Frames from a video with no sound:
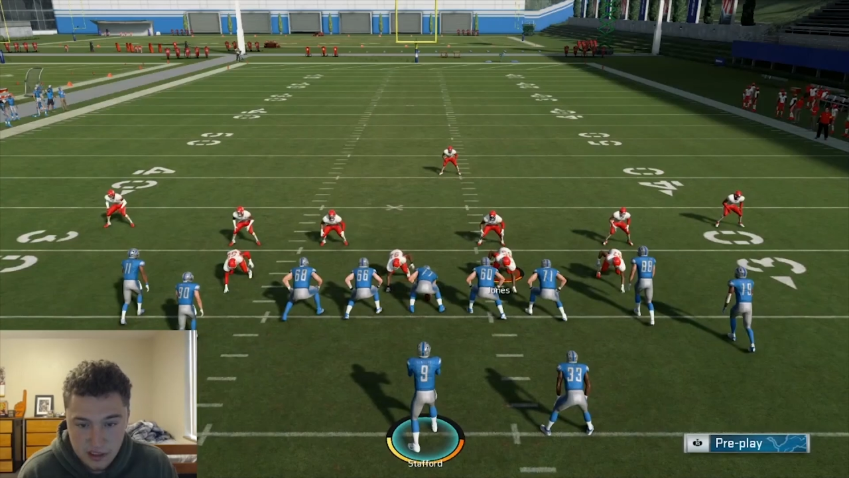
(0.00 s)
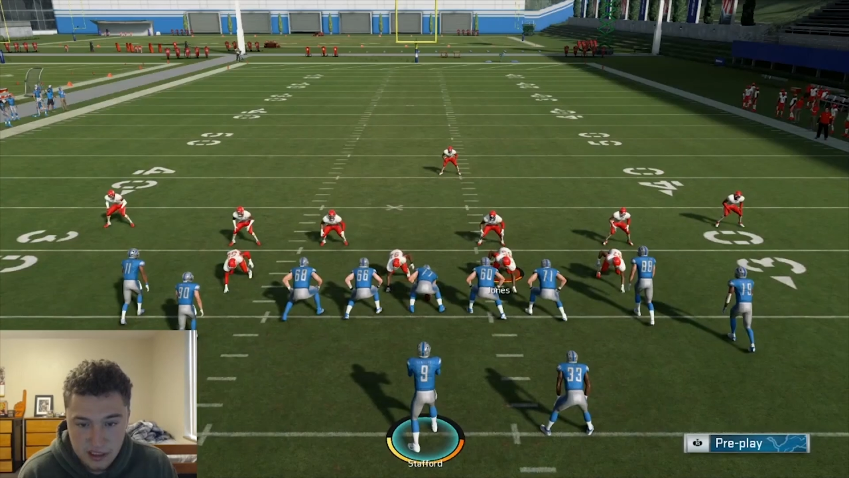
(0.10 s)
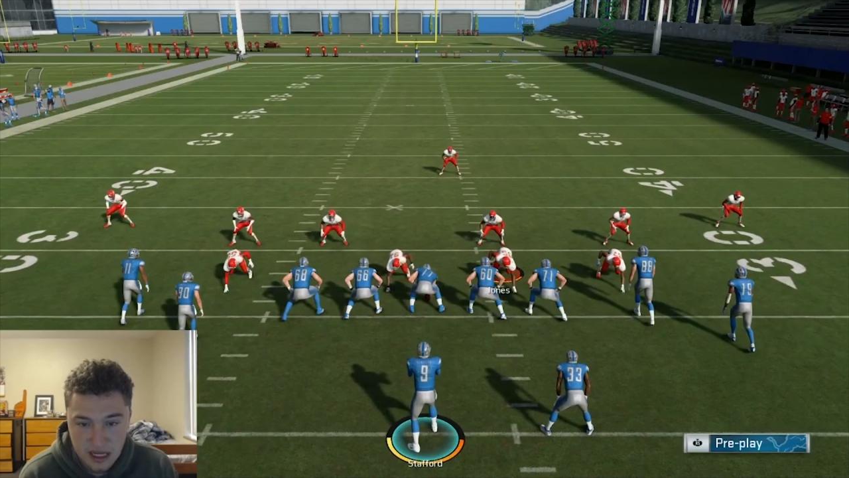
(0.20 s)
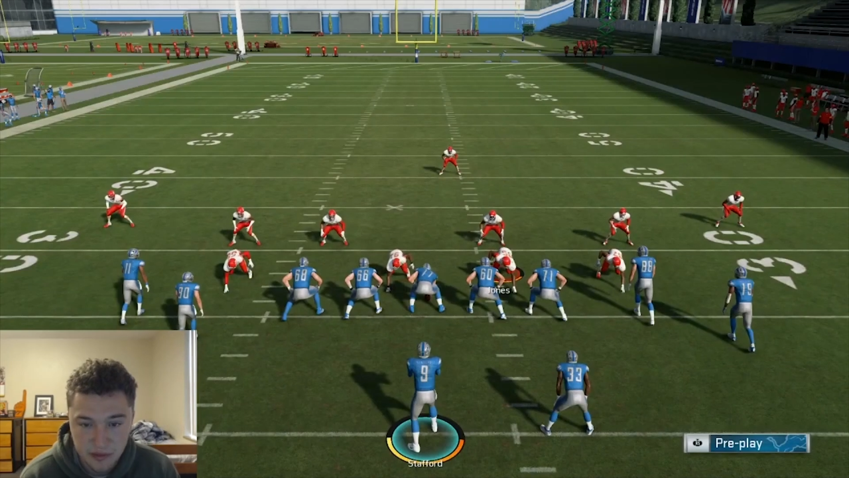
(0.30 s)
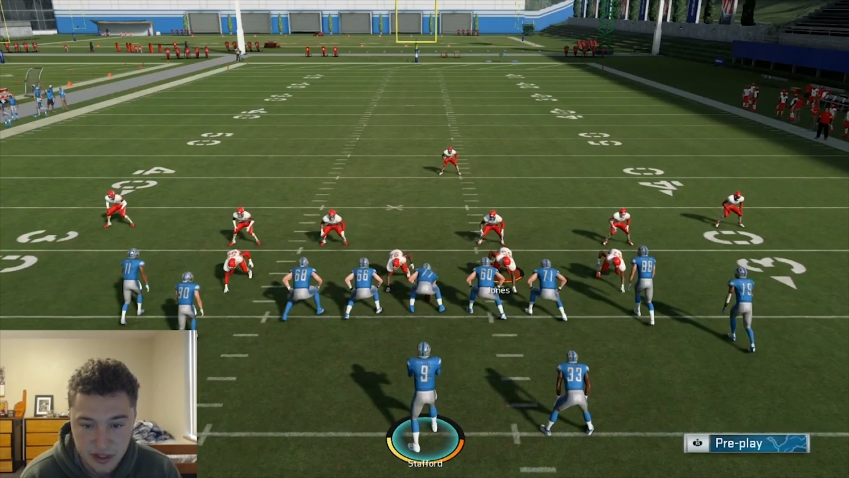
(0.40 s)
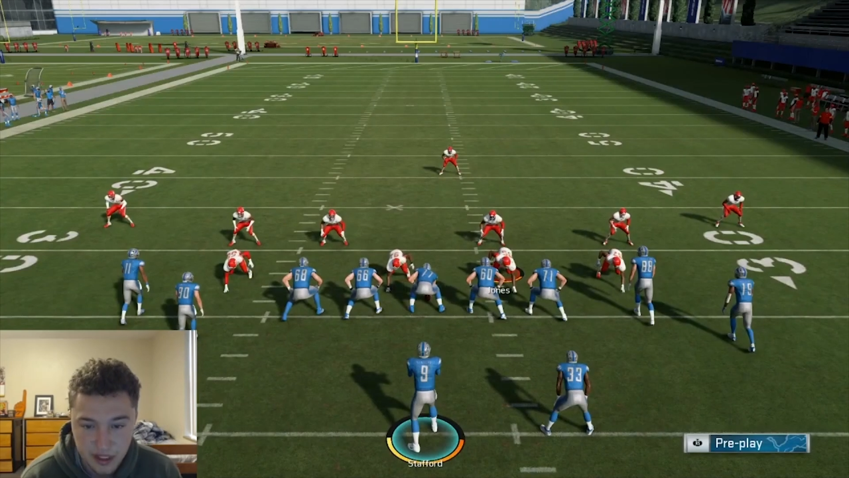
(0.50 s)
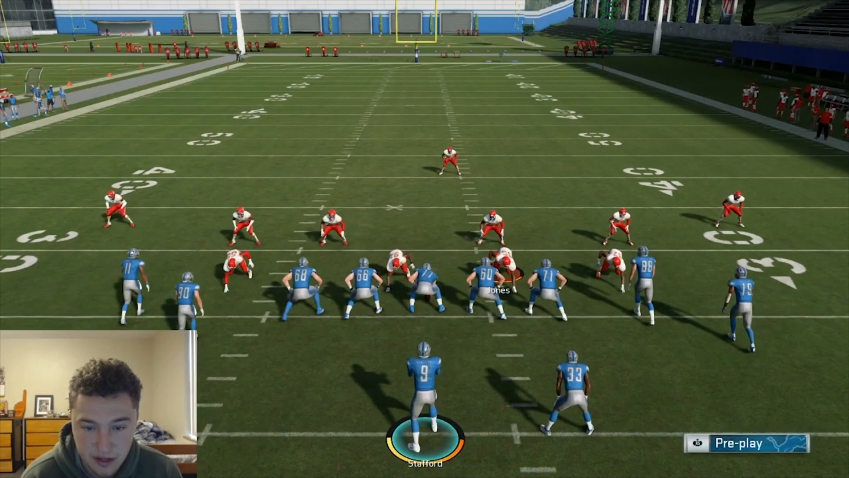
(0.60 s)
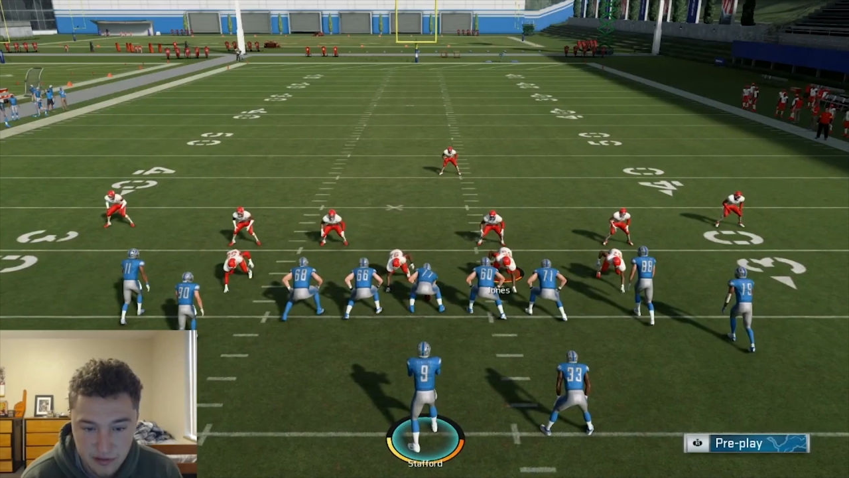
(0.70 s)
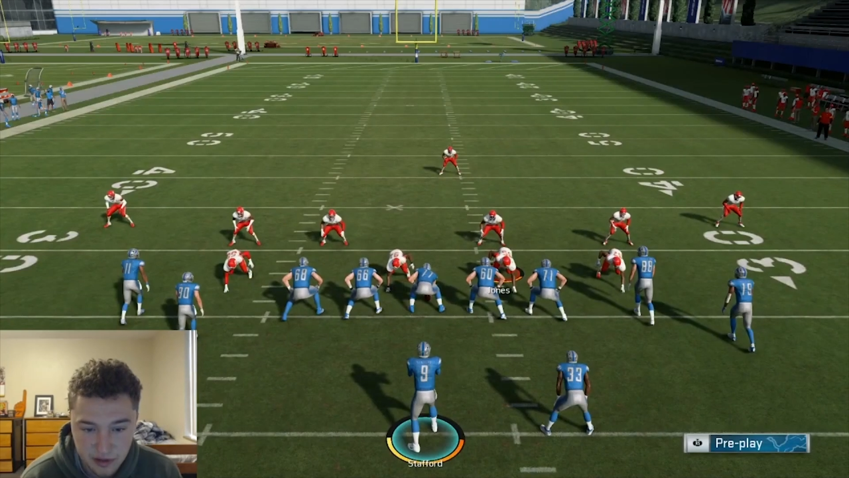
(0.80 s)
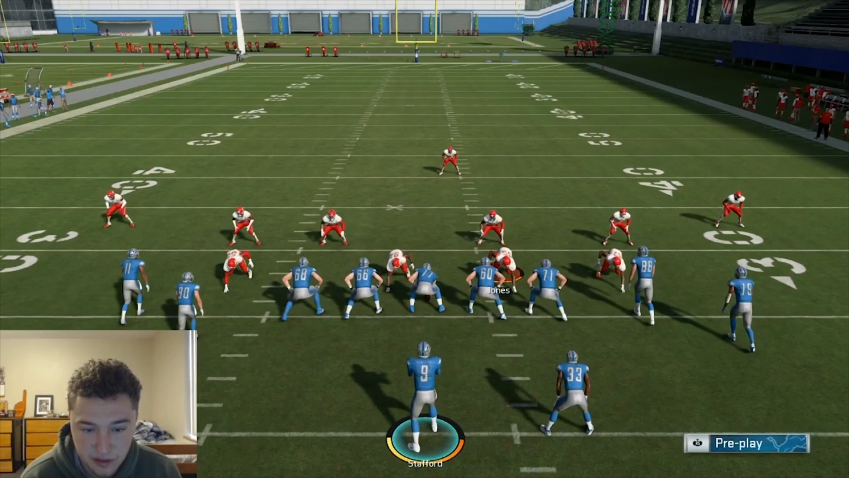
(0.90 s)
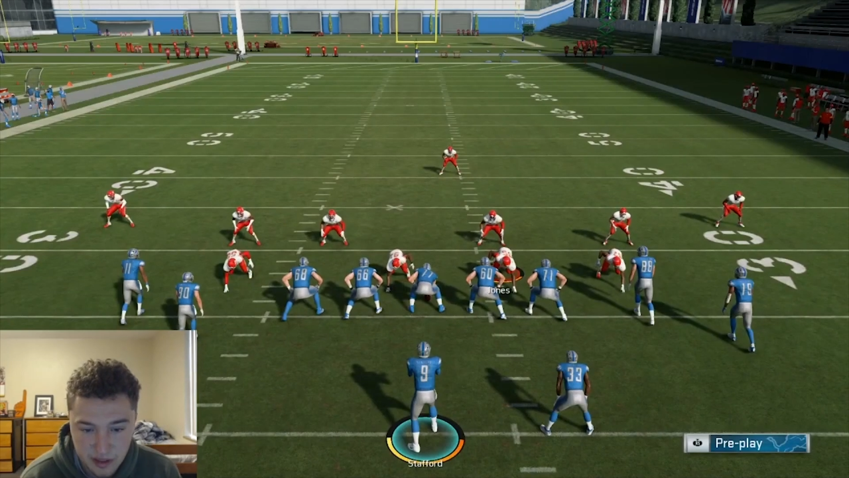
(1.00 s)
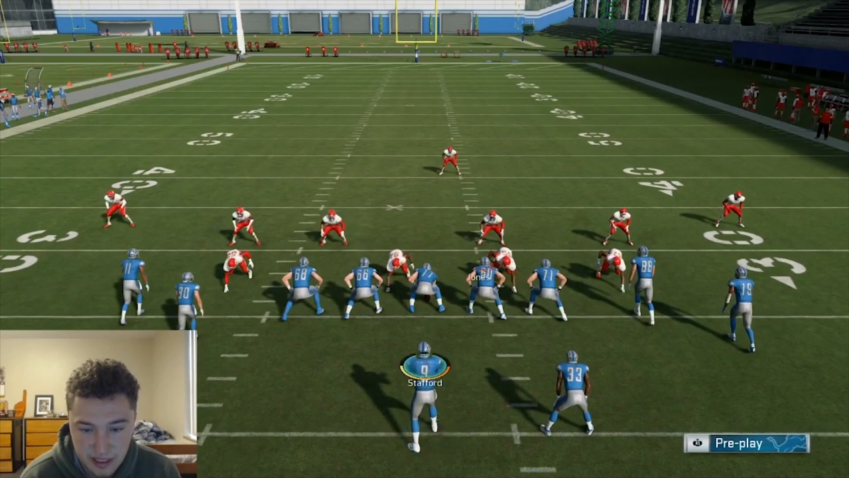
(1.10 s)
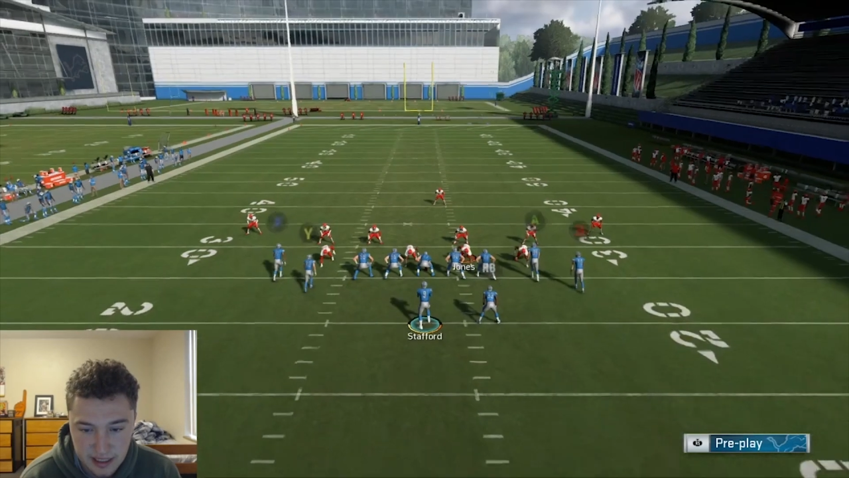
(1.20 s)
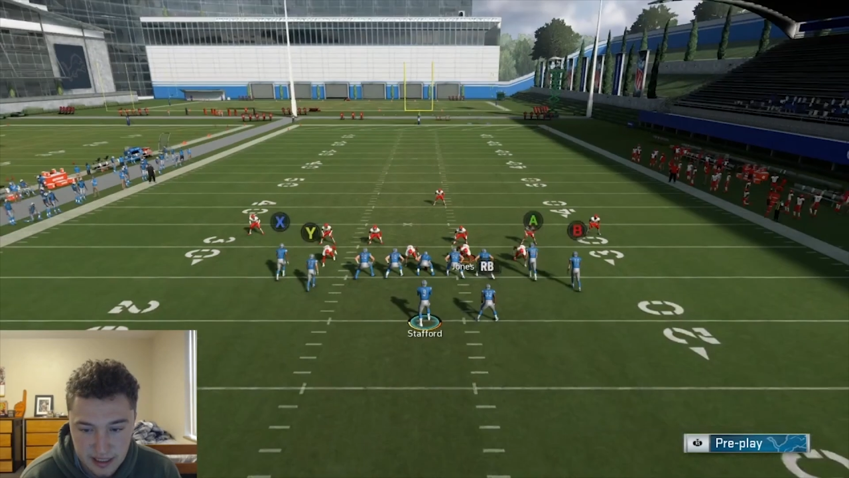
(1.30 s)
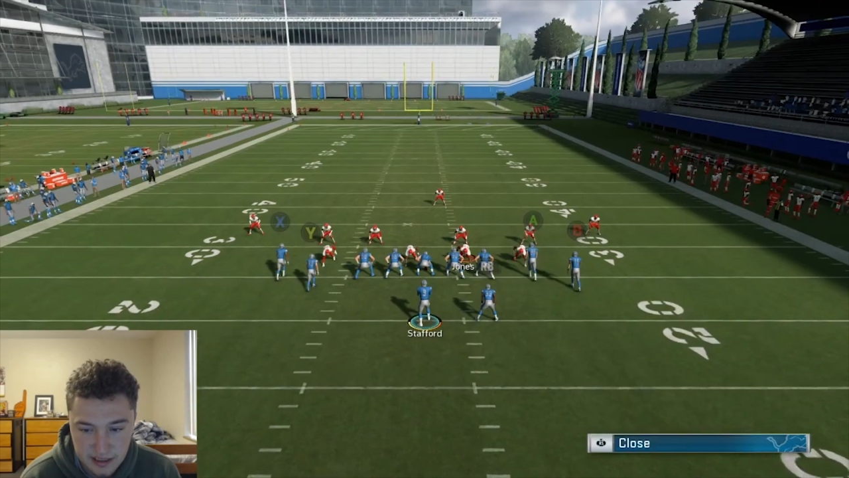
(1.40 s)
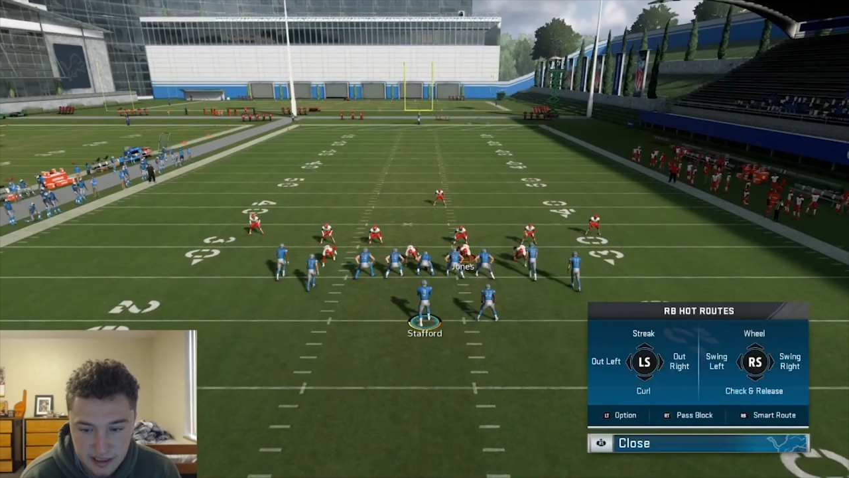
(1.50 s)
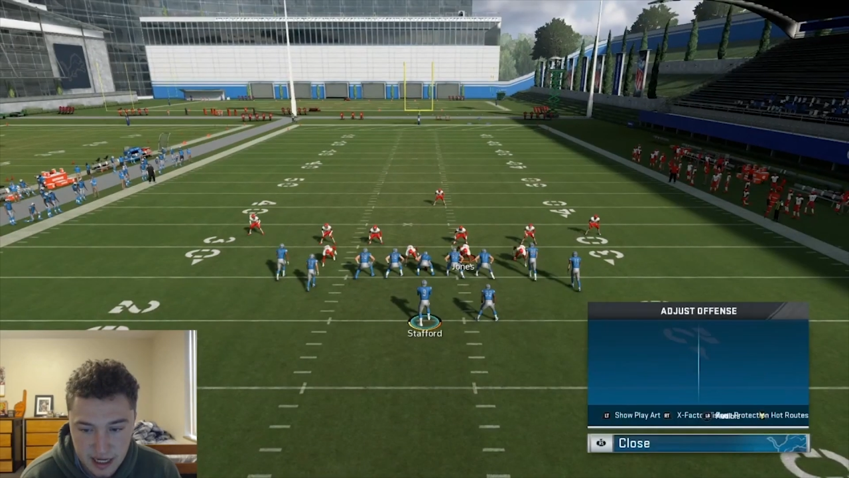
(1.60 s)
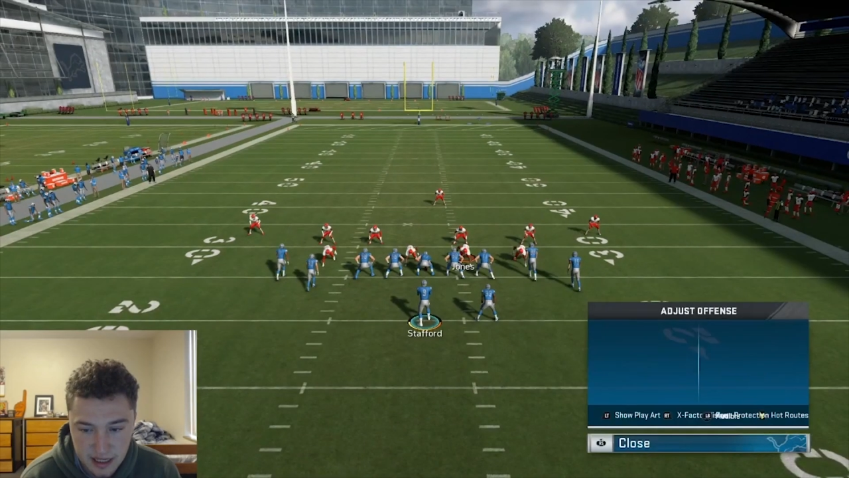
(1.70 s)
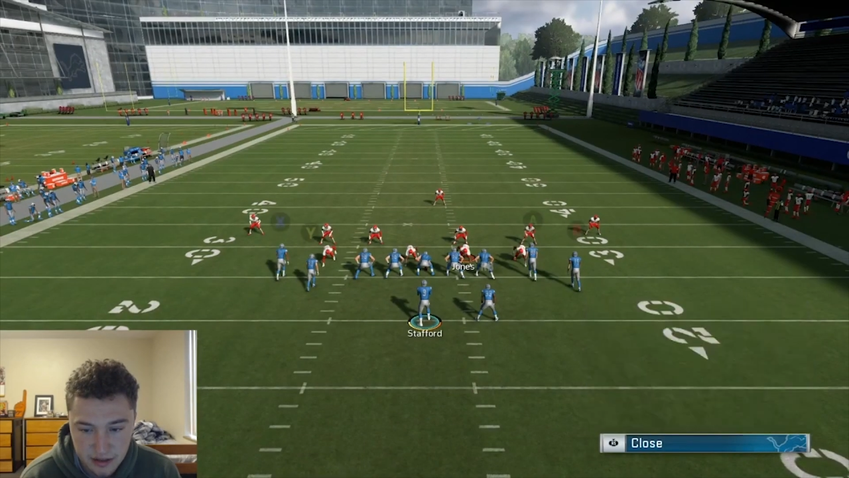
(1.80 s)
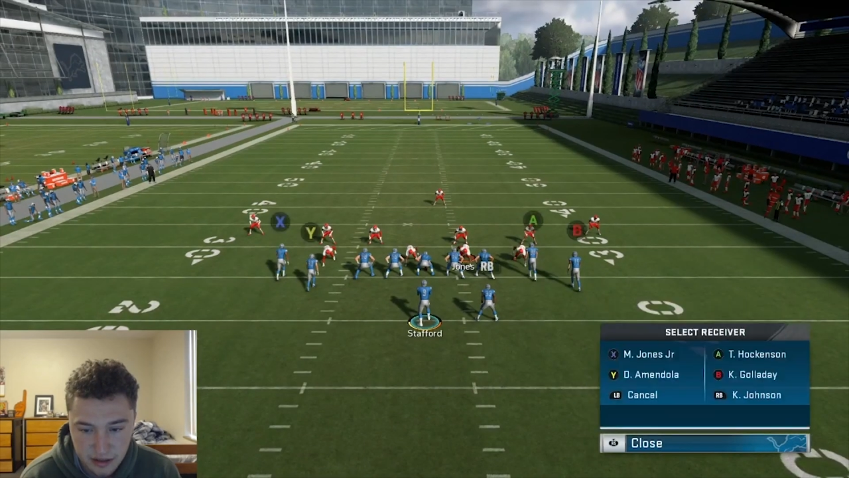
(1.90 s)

Again, with the cover 3, like I said,